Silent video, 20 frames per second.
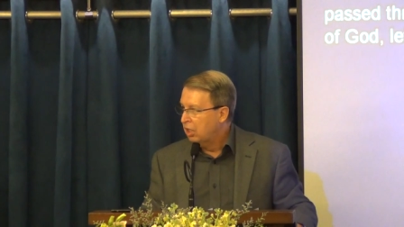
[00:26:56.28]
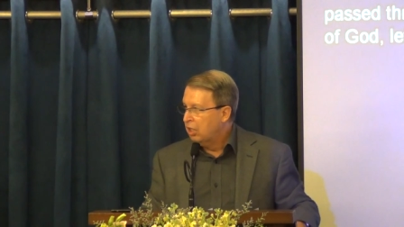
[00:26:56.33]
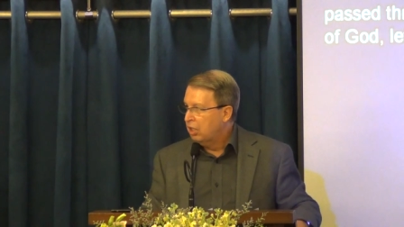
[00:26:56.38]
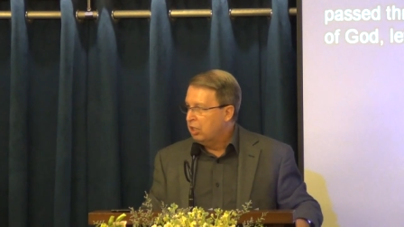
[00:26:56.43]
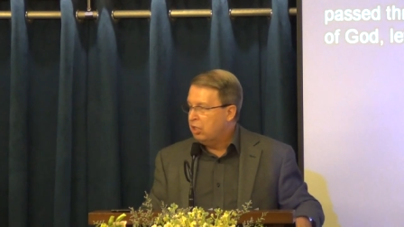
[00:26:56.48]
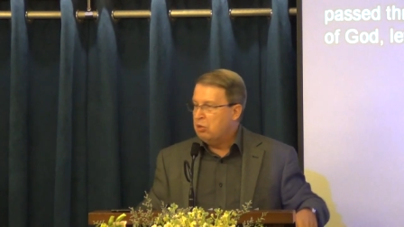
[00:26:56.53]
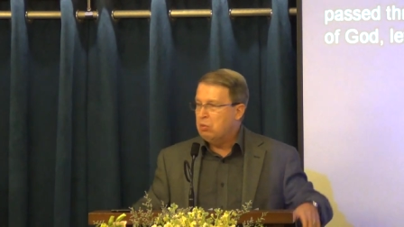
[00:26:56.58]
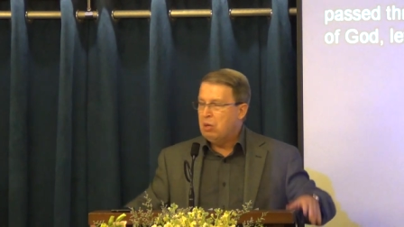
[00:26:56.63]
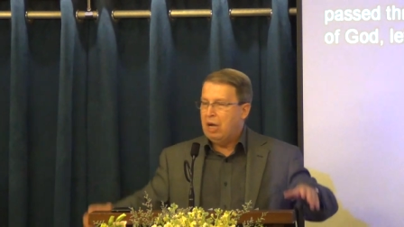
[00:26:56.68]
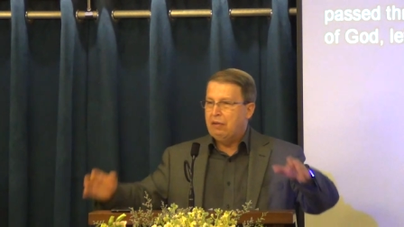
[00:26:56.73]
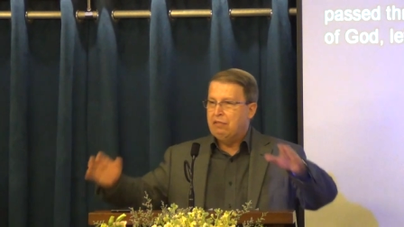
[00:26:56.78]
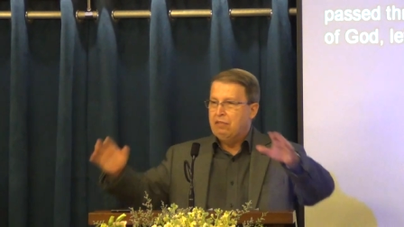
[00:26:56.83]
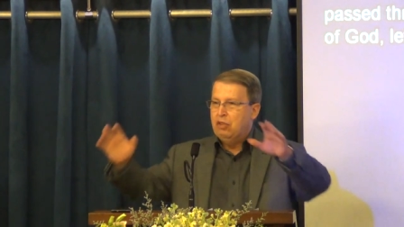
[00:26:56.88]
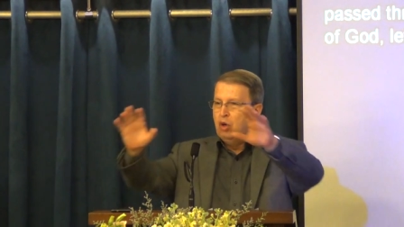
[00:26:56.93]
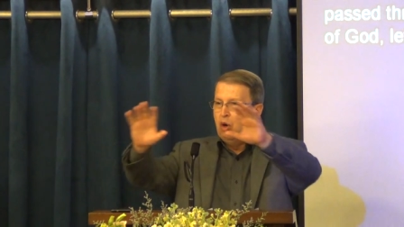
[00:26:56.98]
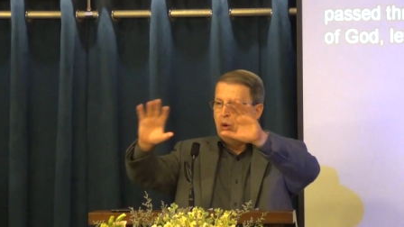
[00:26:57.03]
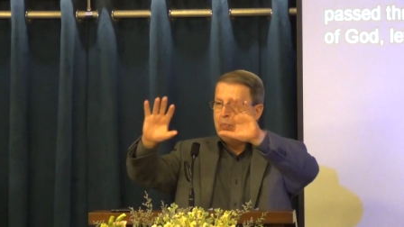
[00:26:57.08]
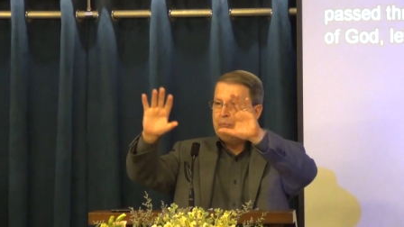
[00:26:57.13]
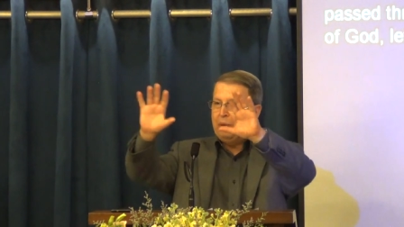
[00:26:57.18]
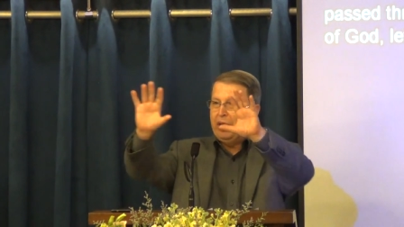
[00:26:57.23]
You have
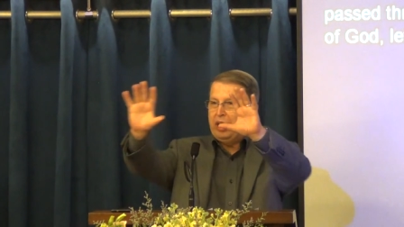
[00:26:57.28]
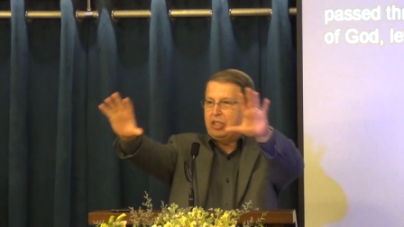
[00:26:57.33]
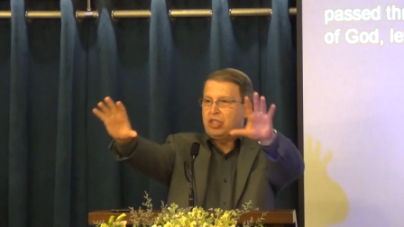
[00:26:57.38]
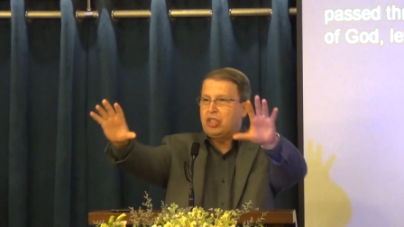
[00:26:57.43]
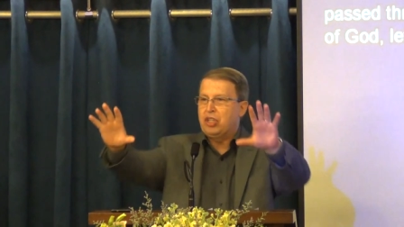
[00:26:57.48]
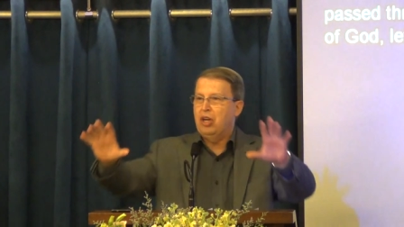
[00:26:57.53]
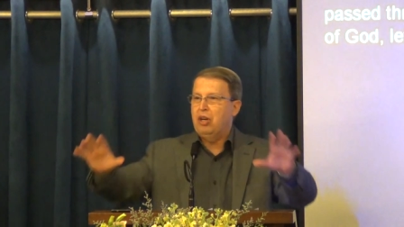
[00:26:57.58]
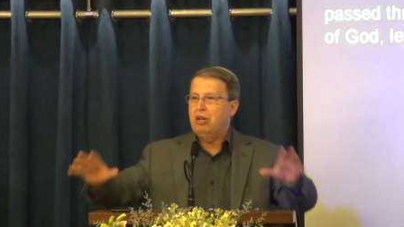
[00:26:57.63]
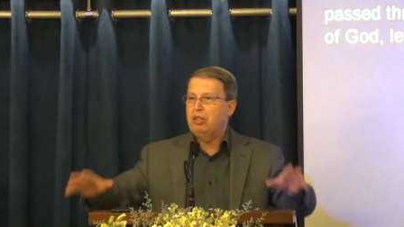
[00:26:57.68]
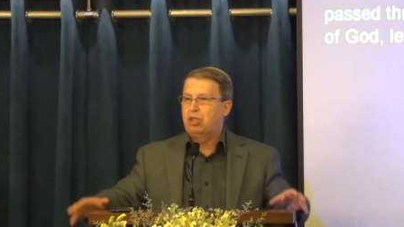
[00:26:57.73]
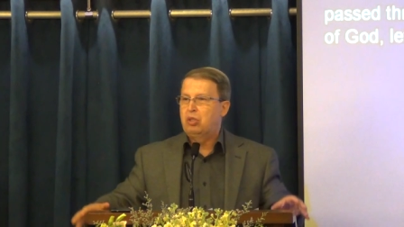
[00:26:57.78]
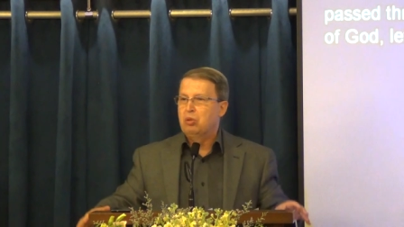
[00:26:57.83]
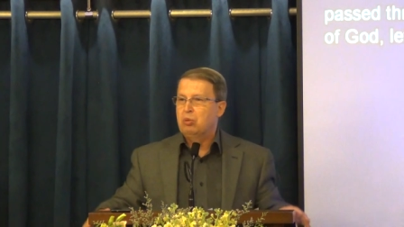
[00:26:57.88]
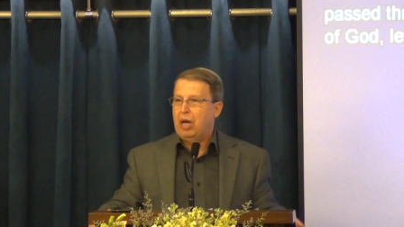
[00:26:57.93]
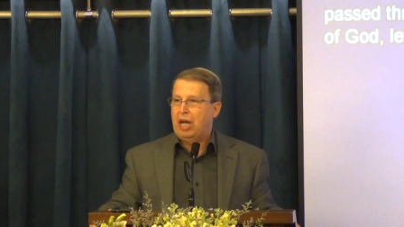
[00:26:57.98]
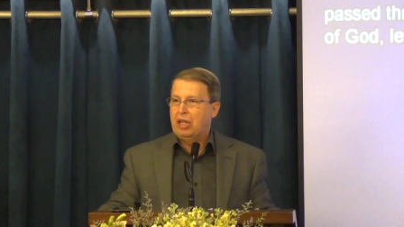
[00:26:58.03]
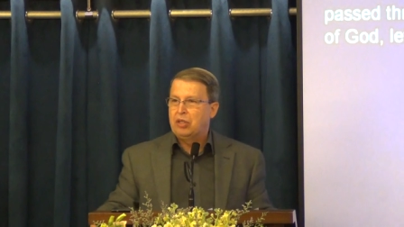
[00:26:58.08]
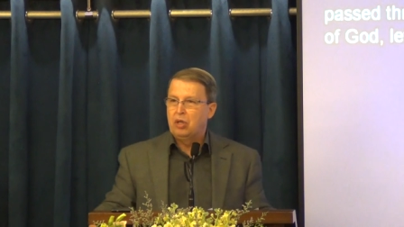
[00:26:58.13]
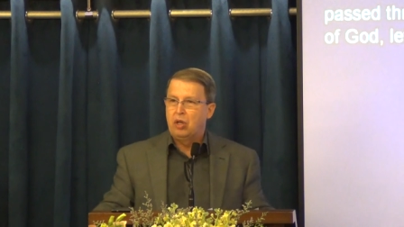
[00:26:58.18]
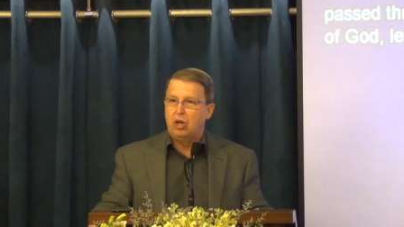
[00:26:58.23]
no picture to
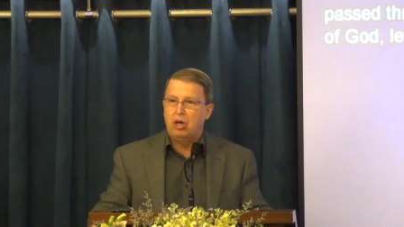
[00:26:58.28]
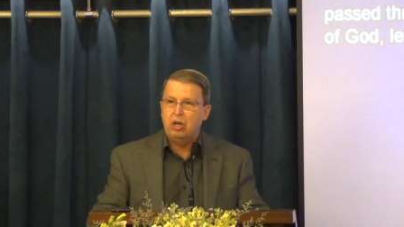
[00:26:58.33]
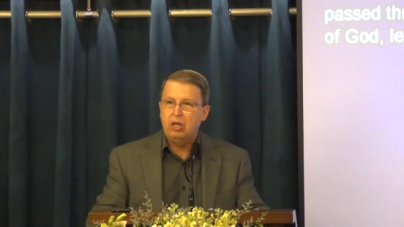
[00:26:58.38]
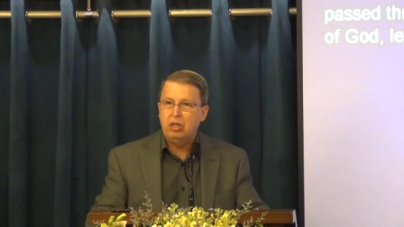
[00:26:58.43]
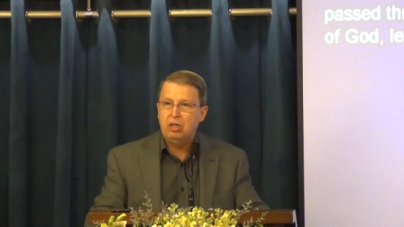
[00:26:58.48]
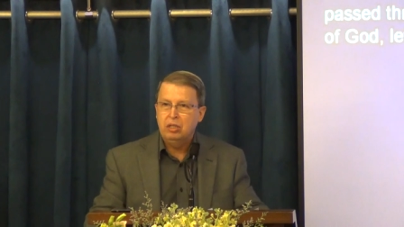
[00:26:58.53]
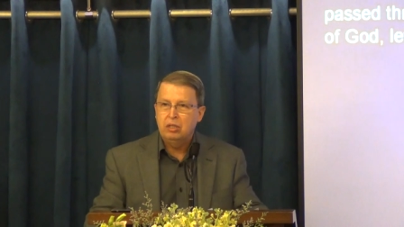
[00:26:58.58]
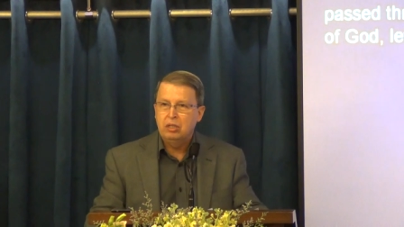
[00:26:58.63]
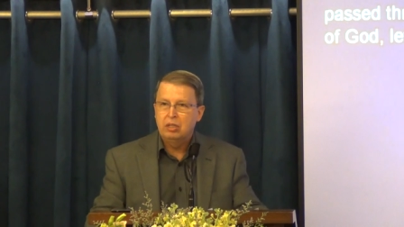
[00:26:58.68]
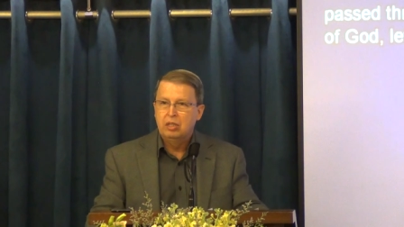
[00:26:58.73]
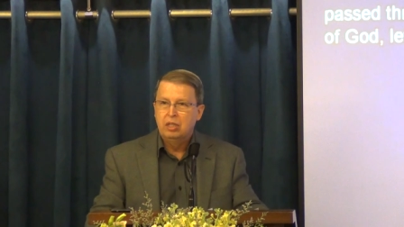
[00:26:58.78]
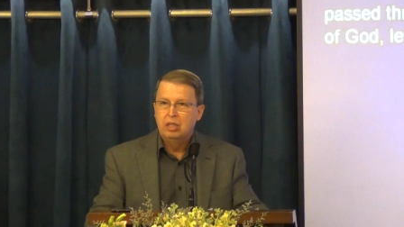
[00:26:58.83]
adore.